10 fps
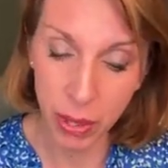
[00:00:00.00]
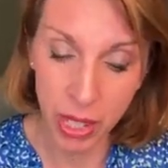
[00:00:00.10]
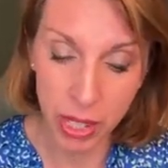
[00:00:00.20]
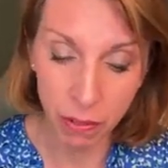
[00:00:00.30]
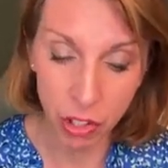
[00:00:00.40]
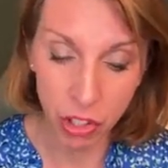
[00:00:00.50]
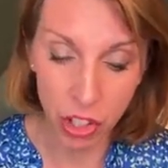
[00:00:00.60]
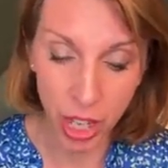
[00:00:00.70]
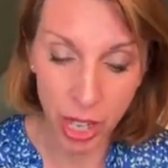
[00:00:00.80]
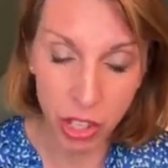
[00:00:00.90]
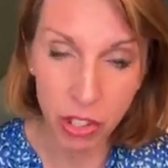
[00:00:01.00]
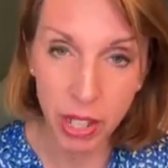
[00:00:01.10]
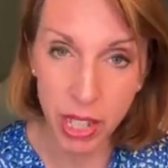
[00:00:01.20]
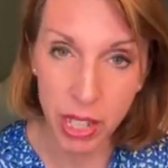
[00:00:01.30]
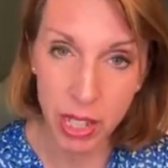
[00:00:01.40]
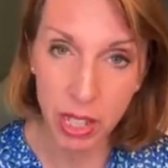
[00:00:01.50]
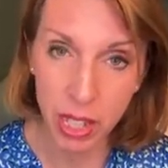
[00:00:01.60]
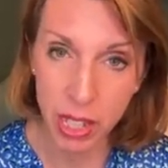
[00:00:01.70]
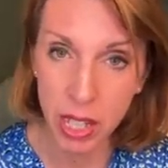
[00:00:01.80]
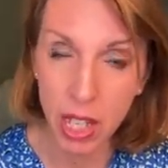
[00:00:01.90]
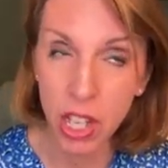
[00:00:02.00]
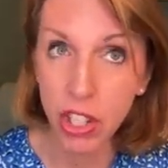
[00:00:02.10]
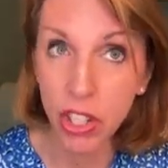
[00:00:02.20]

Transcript: Because if you change your exercise